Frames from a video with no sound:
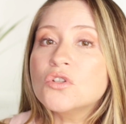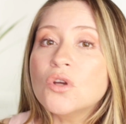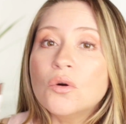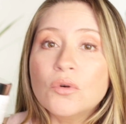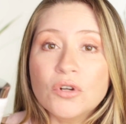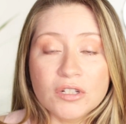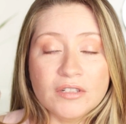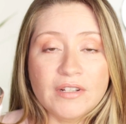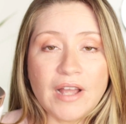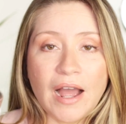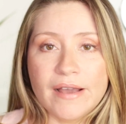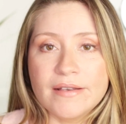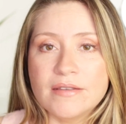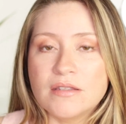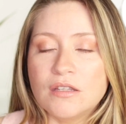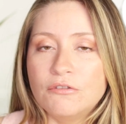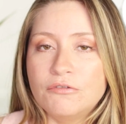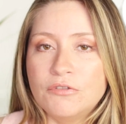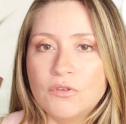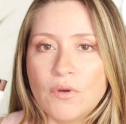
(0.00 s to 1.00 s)
So good,
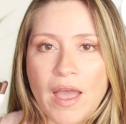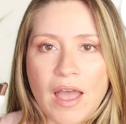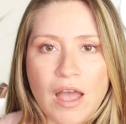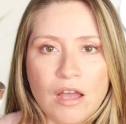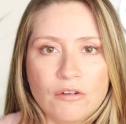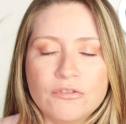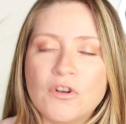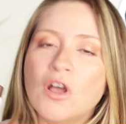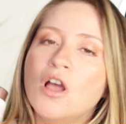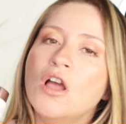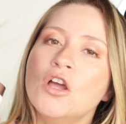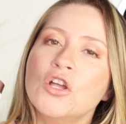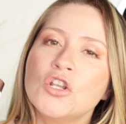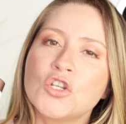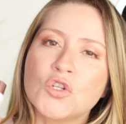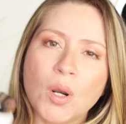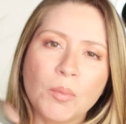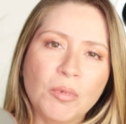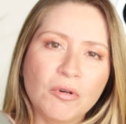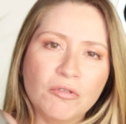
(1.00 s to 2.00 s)
guys. If you have
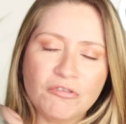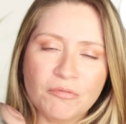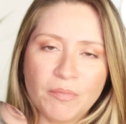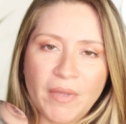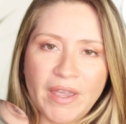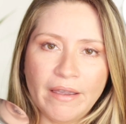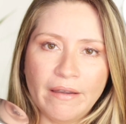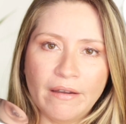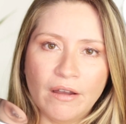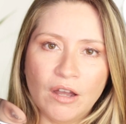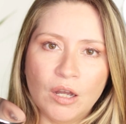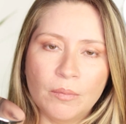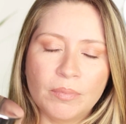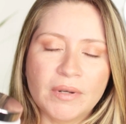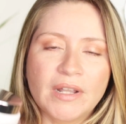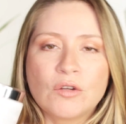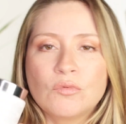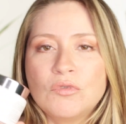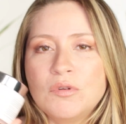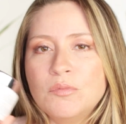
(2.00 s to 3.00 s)
trouble with makeup,
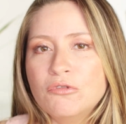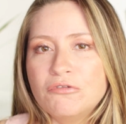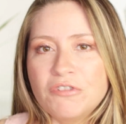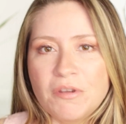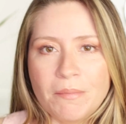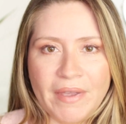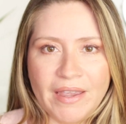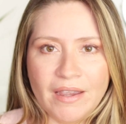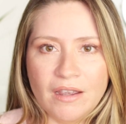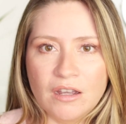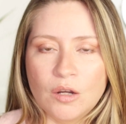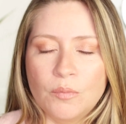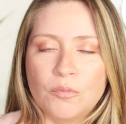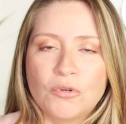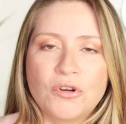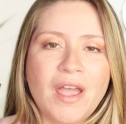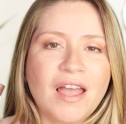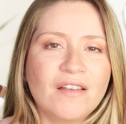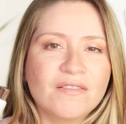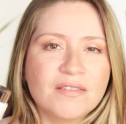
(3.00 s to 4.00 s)
like removing makeup,
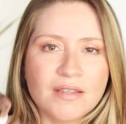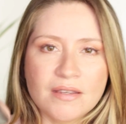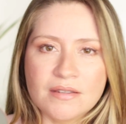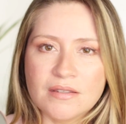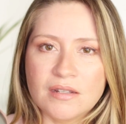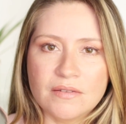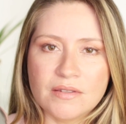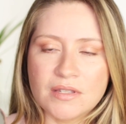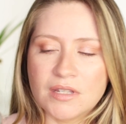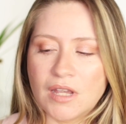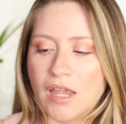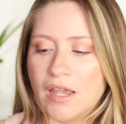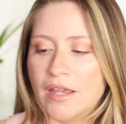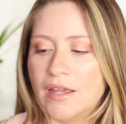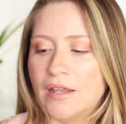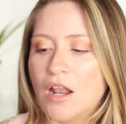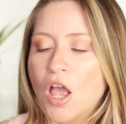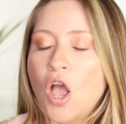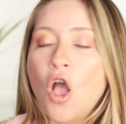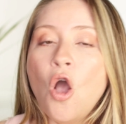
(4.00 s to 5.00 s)
or you have sensitive
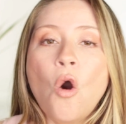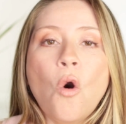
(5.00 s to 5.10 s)
skin,